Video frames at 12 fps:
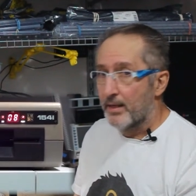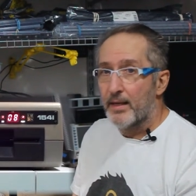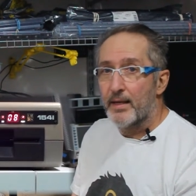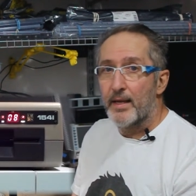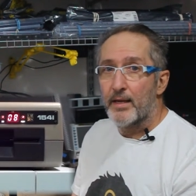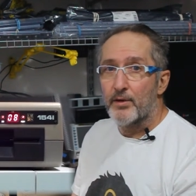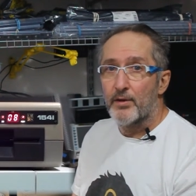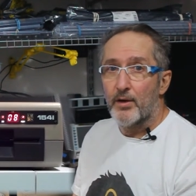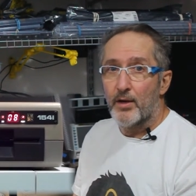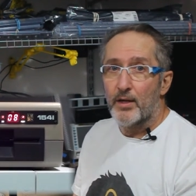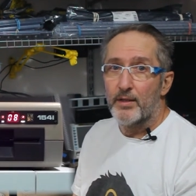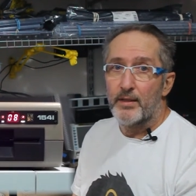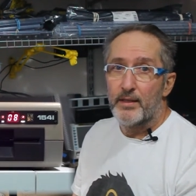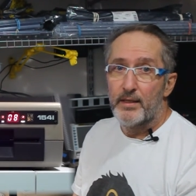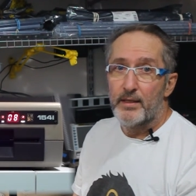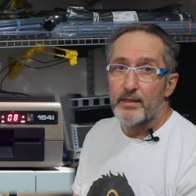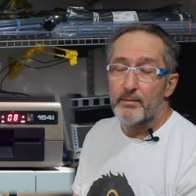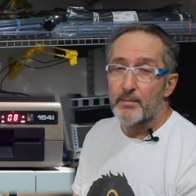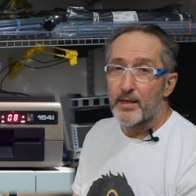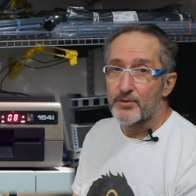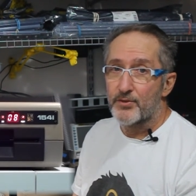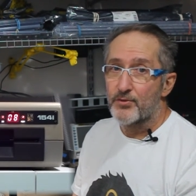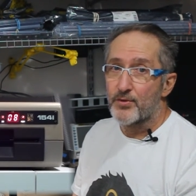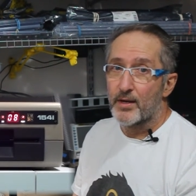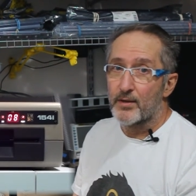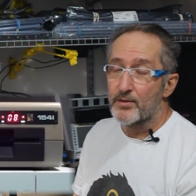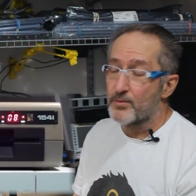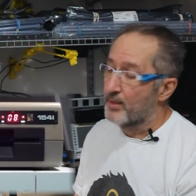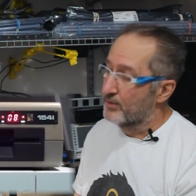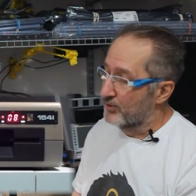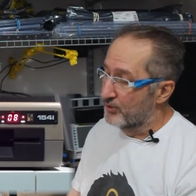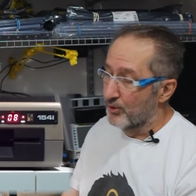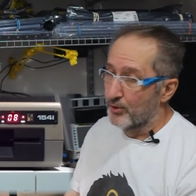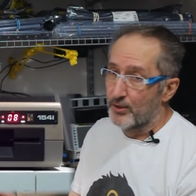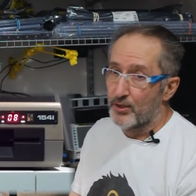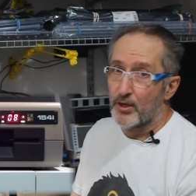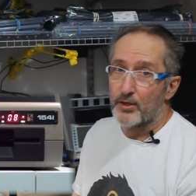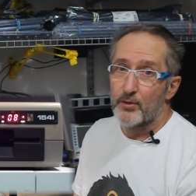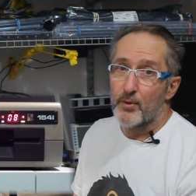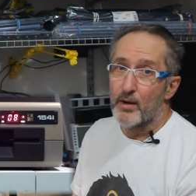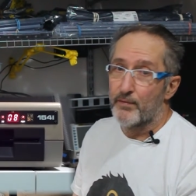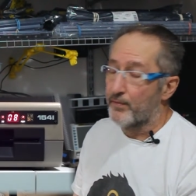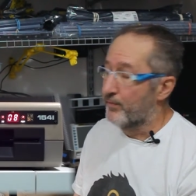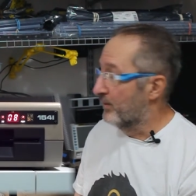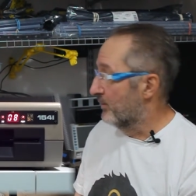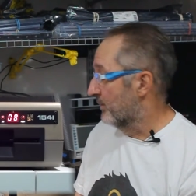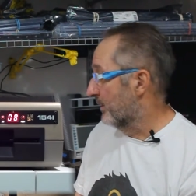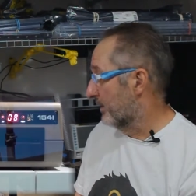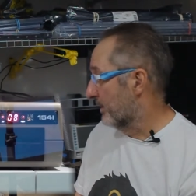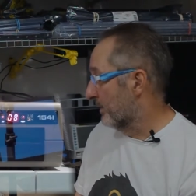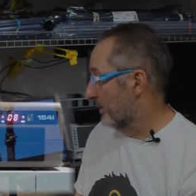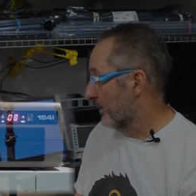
header on the MasterTracker as well to turn the audio off if you don't like it.